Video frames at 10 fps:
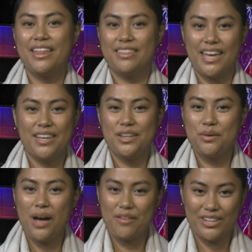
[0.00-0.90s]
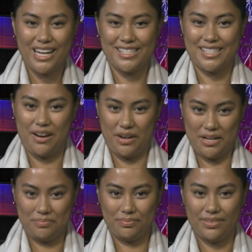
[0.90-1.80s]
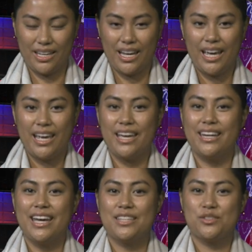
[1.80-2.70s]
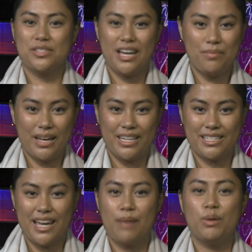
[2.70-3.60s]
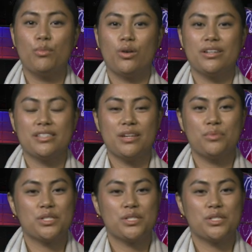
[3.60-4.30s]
Thank you, Evan and Sarah. In entertainment, Emma Morrison was